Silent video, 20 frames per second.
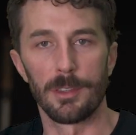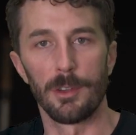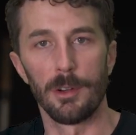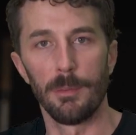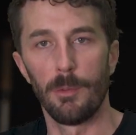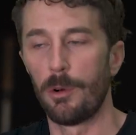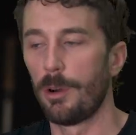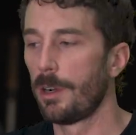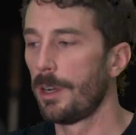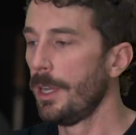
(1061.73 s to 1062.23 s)

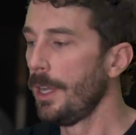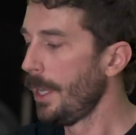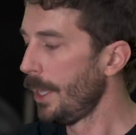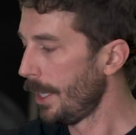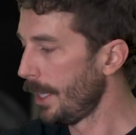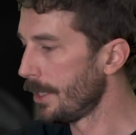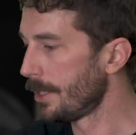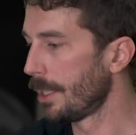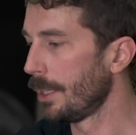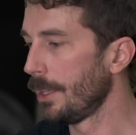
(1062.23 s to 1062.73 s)
Thermore
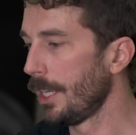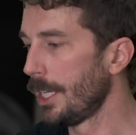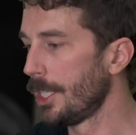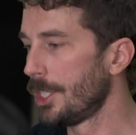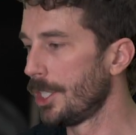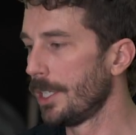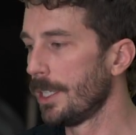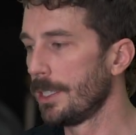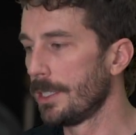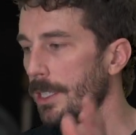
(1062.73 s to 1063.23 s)

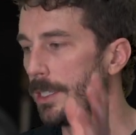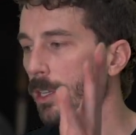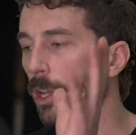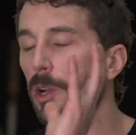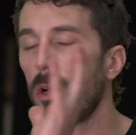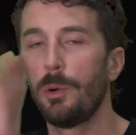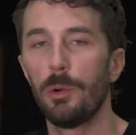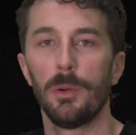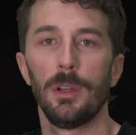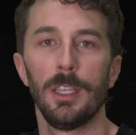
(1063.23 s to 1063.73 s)
Insulation is its
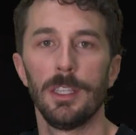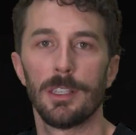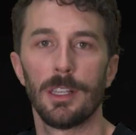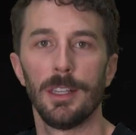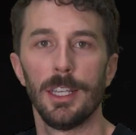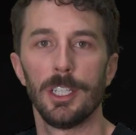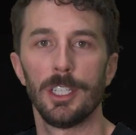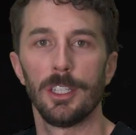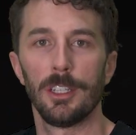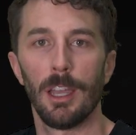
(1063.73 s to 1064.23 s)
own
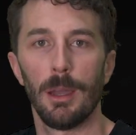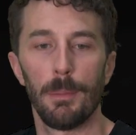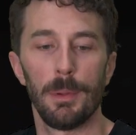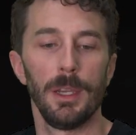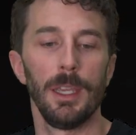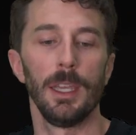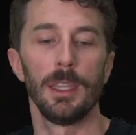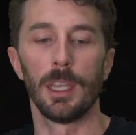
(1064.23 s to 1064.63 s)
insulation company,